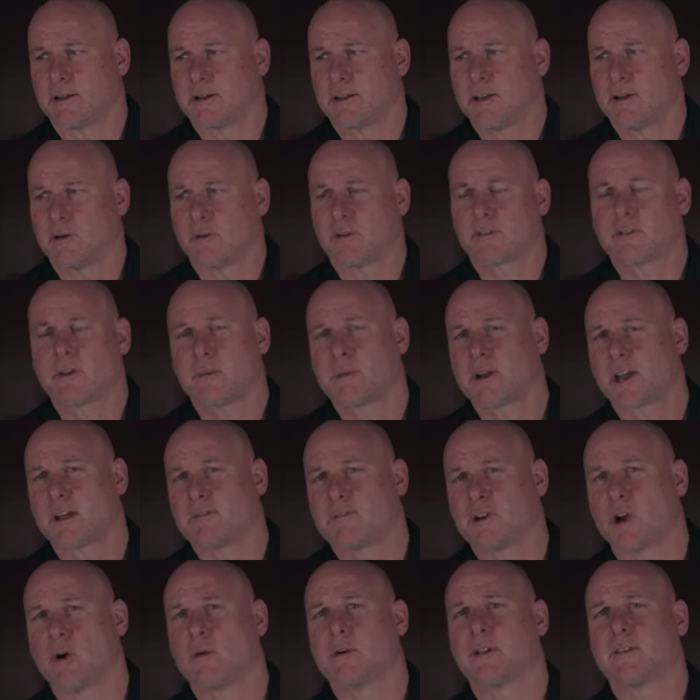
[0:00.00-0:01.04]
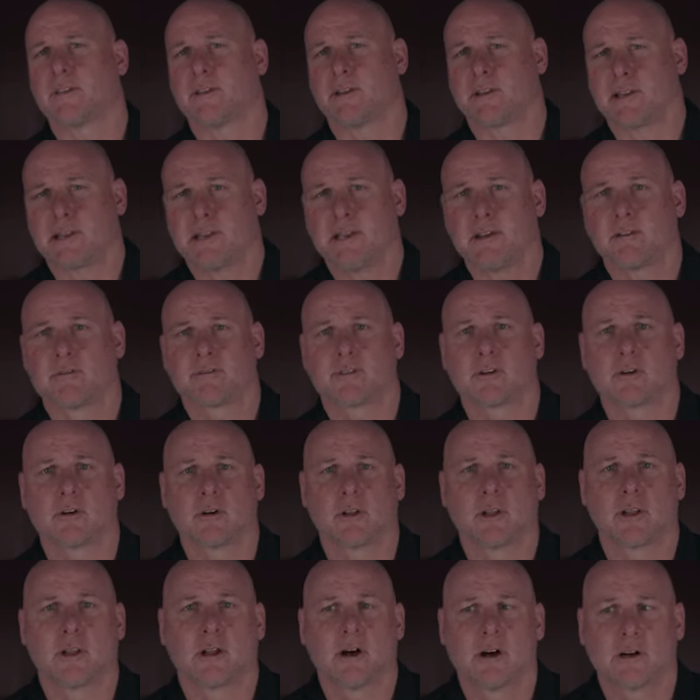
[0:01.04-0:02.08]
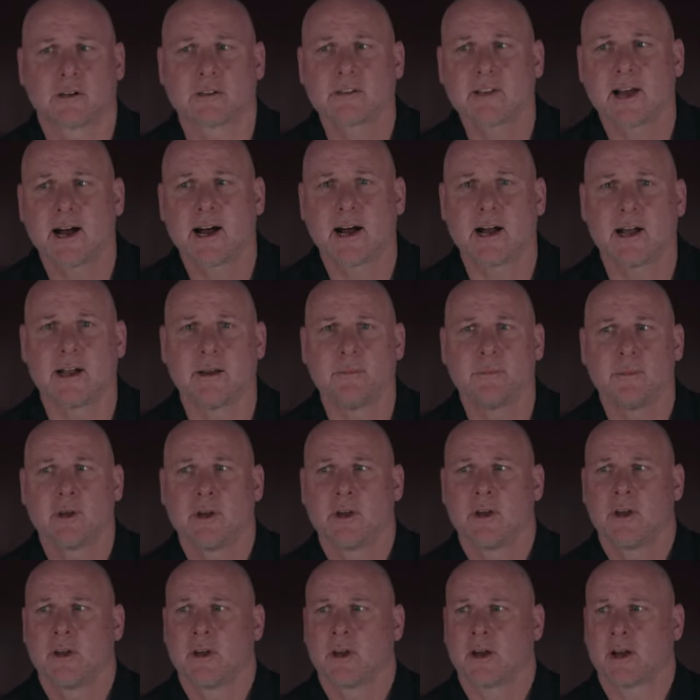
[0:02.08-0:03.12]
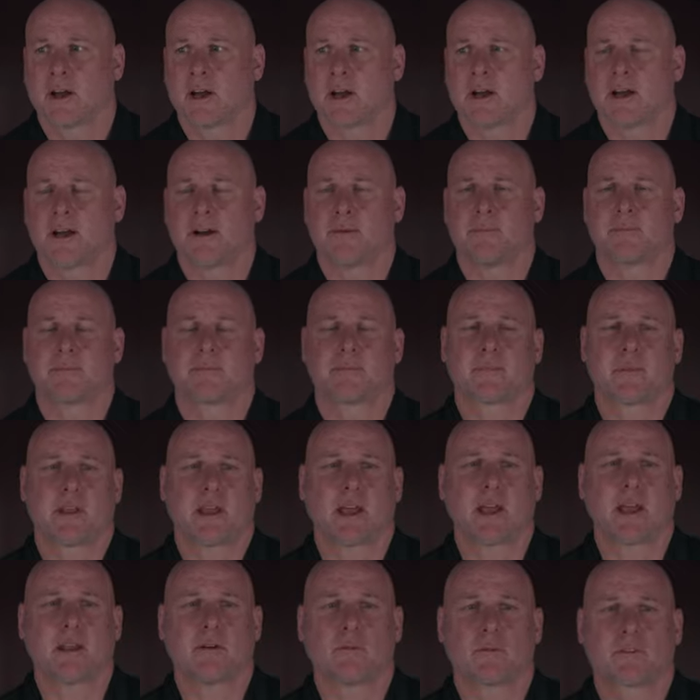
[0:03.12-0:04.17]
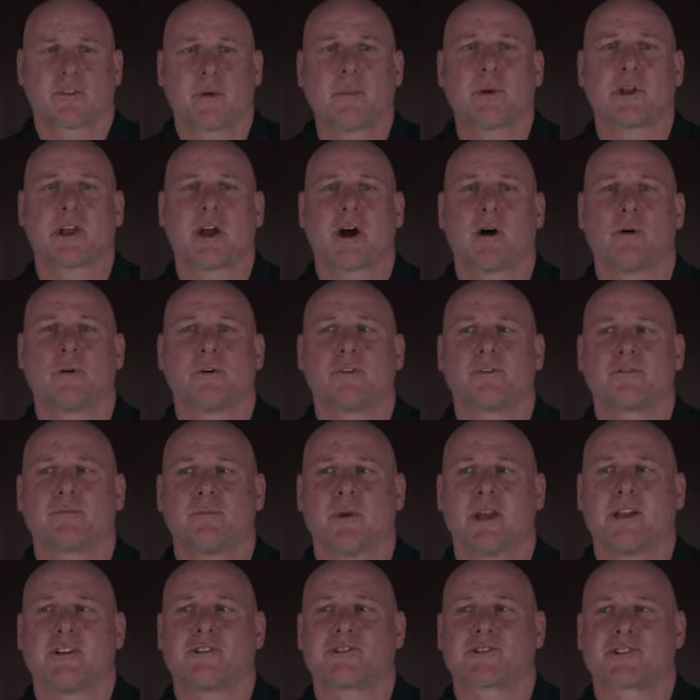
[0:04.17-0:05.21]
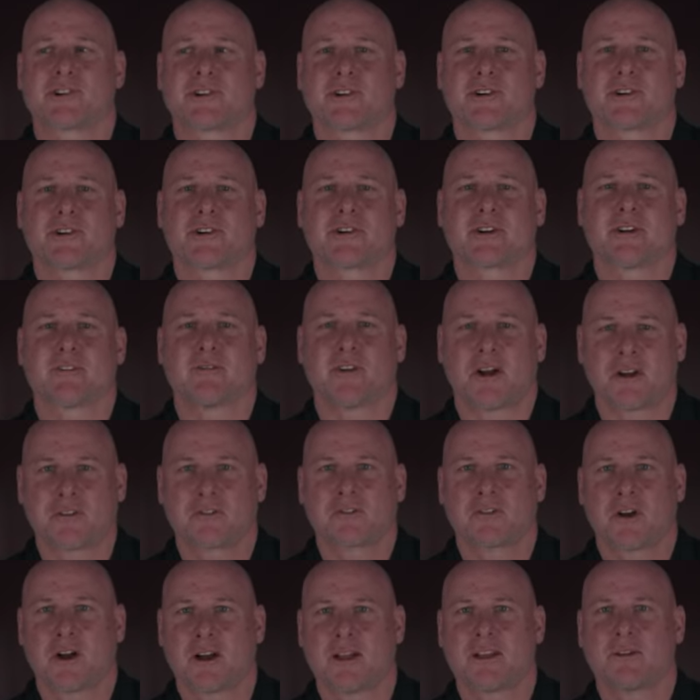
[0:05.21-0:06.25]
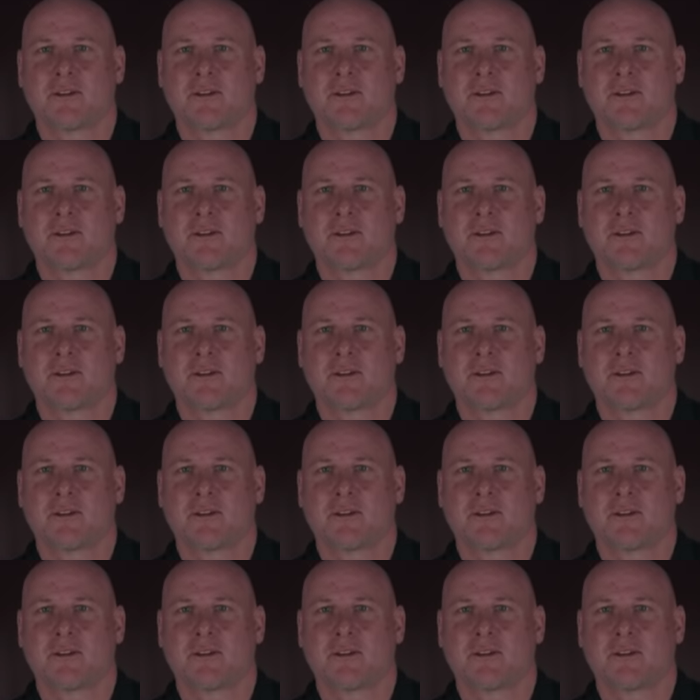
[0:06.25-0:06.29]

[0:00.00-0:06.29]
You know, he's somebody I've known in the league for a long time, and somebody always made sure if I saw